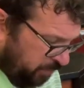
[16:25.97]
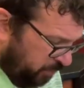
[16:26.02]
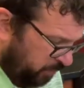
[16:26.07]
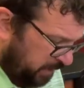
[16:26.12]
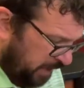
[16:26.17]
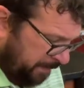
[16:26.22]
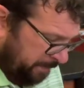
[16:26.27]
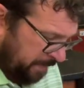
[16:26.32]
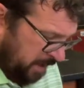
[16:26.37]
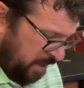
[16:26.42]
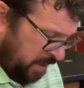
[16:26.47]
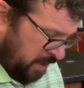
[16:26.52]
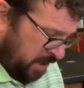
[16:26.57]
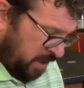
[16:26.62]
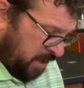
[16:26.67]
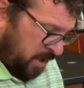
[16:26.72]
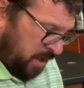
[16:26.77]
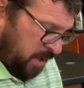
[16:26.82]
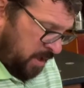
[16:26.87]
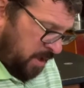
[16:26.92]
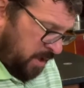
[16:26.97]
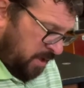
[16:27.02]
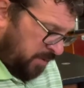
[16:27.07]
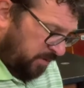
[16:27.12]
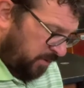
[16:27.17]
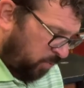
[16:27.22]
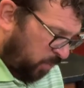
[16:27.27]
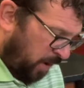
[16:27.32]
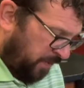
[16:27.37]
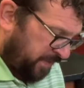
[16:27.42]
up the
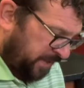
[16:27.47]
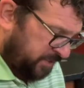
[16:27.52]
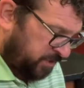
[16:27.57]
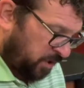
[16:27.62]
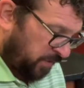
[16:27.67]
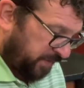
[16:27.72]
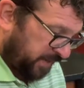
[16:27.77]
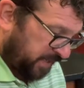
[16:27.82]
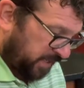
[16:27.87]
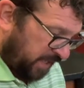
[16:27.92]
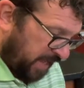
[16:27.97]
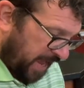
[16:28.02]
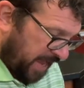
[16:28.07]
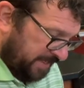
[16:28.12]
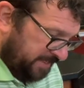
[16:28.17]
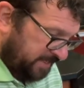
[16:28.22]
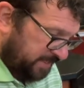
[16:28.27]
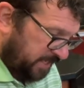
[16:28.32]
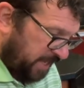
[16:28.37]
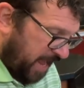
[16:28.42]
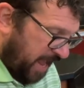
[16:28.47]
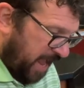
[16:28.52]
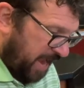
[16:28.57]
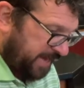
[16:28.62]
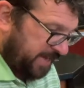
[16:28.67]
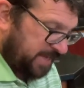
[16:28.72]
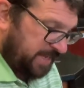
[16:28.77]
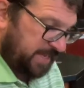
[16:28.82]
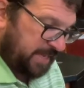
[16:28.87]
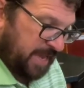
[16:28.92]
one that's on the glass
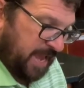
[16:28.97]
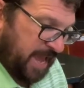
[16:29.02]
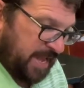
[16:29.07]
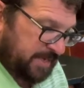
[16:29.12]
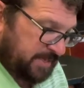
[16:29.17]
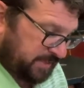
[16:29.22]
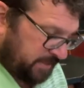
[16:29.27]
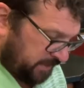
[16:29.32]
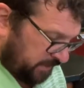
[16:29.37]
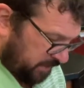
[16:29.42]
slide, yes,